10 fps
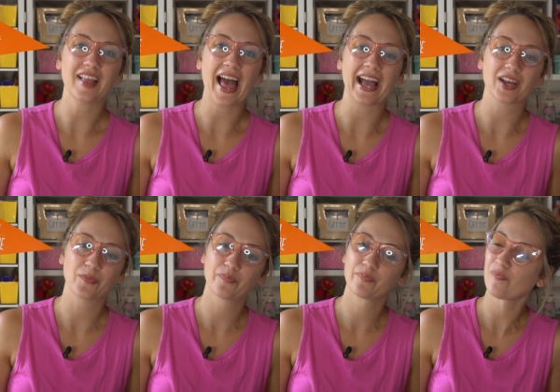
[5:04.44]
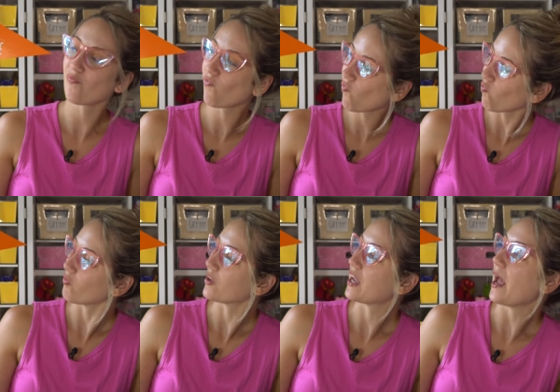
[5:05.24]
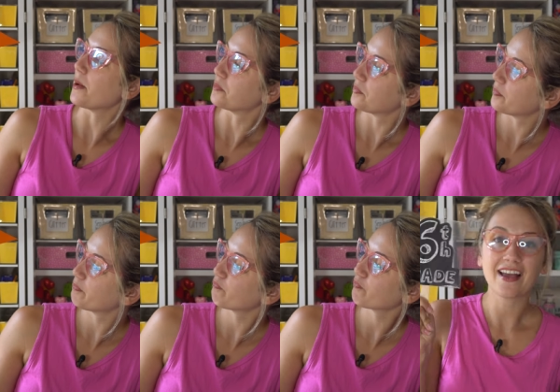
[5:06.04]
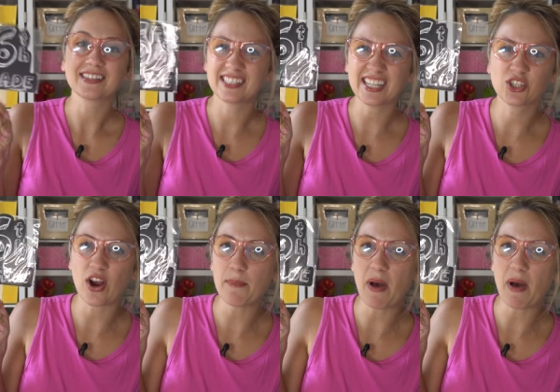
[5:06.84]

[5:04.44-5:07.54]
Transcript: flag. Okay. 6th grade